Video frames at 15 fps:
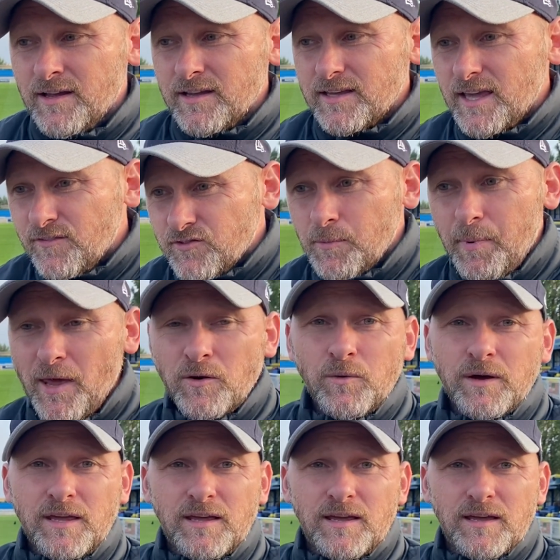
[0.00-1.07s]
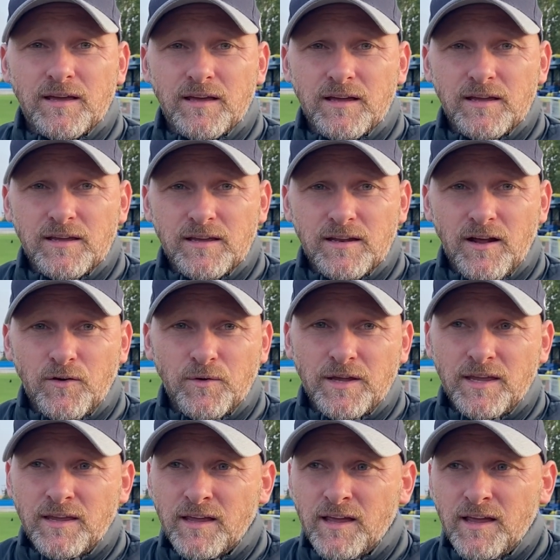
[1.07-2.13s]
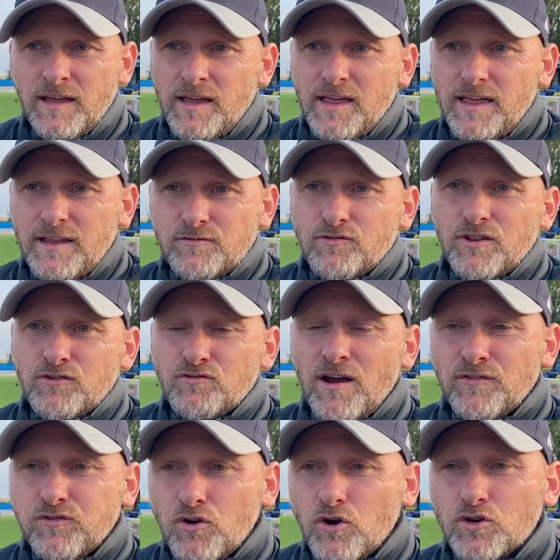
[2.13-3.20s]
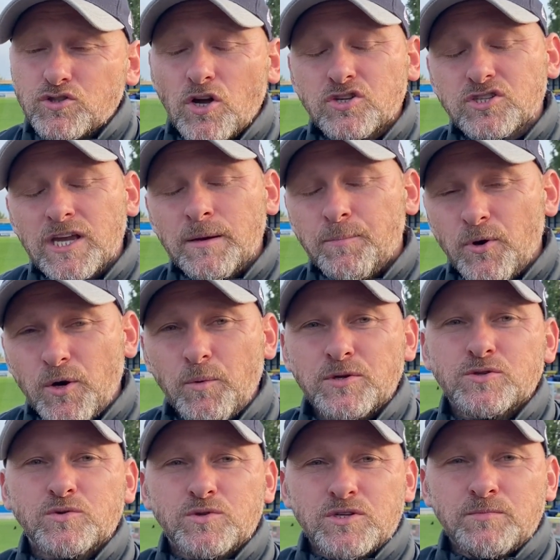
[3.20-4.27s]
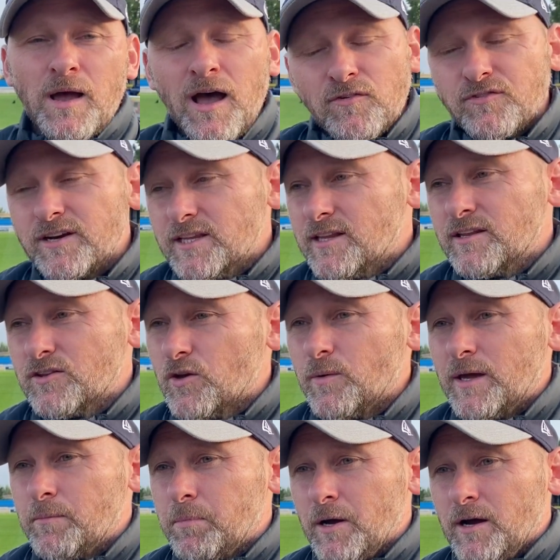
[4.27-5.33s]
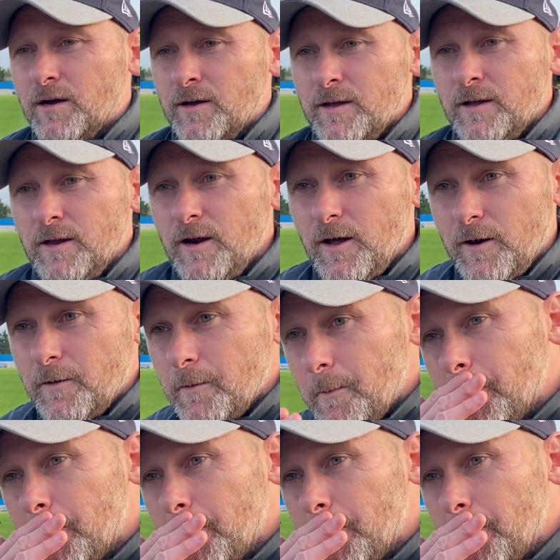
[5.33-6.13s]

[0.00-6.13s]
give the penalty. The ref looks, I see him put the whistle to his mouth and he didn't do it. But look,